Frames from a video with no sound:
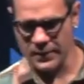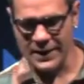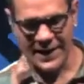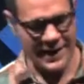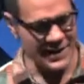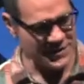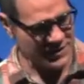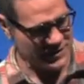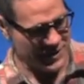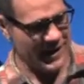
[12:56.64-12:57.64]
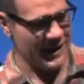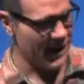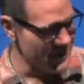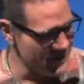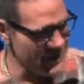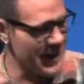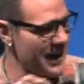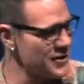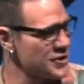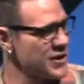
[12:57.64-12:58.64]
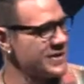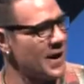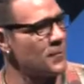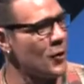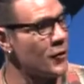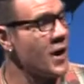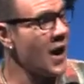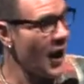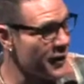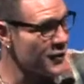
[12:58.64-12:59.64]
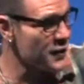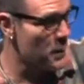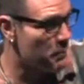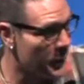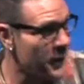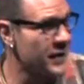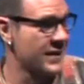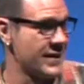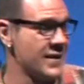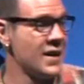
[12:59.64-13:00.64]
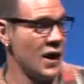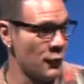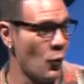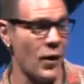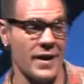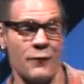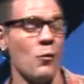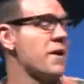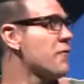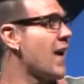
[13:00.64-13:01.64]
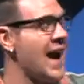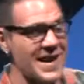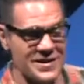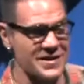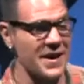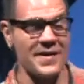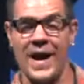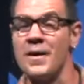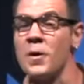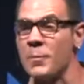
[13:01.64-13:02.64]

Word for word: He is stuck under there in shutdown mode, under the burden of what if. What if I hadn't done that?